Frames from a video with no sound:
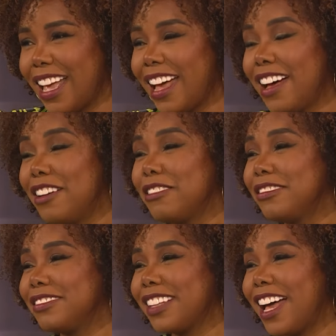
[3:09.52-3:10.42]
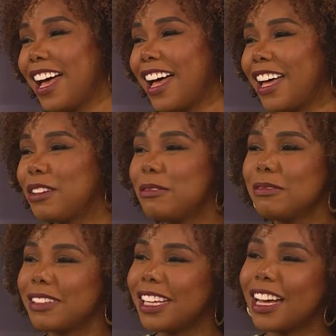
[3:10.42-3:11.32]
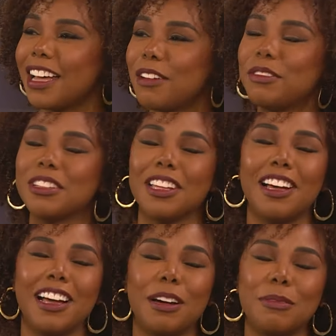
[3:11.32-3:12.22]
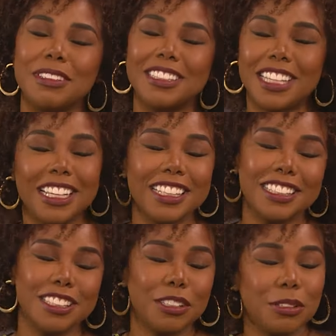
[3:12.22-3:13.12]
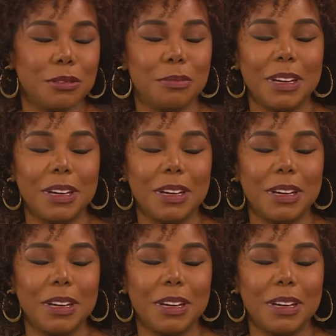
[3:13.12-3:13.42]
Al, I don't think I ever thought I would say this to you.